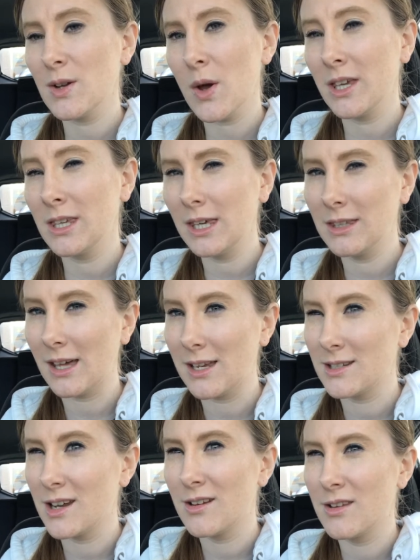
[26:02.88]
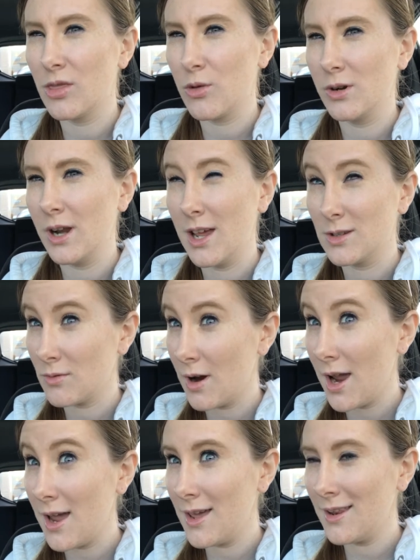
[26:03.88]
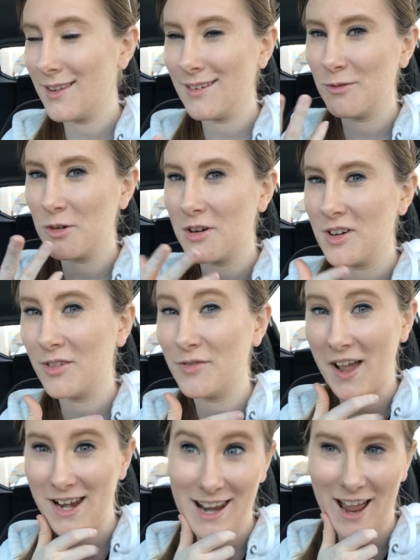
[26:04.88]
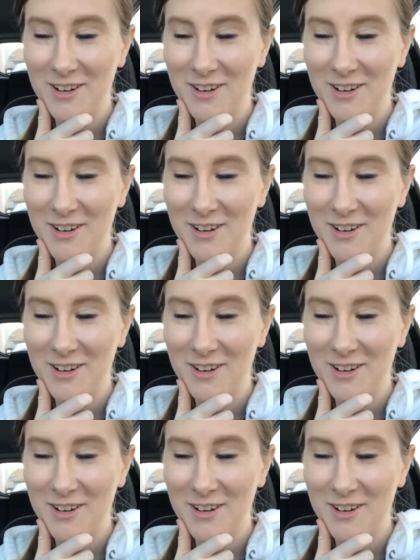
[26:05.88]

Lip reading: so I can get that done in 3 days, right? We'll find